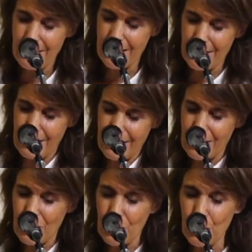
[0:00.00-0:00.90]

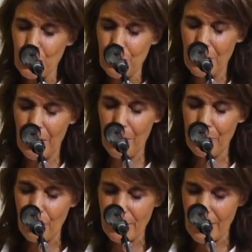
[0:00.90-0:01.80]
this new
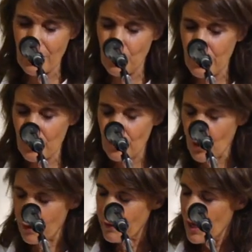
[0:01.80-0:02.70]
product will
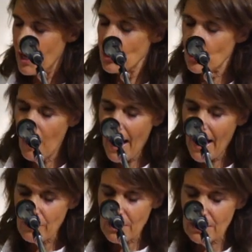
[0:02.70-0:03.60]
serve. So
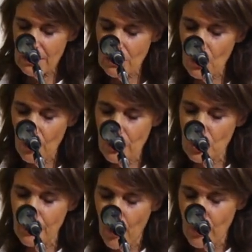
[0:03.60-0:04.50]
how does this
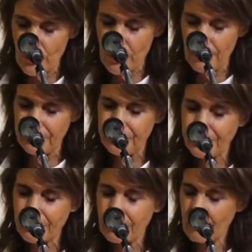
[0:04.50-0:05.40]
correspond
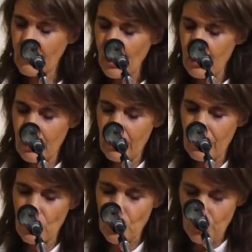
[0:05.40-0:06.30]

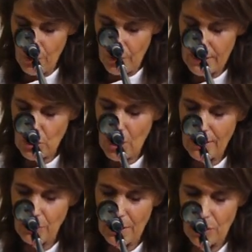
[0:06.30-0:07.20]
to early
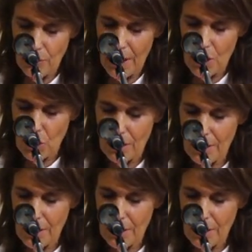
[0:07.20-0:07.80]
childhood education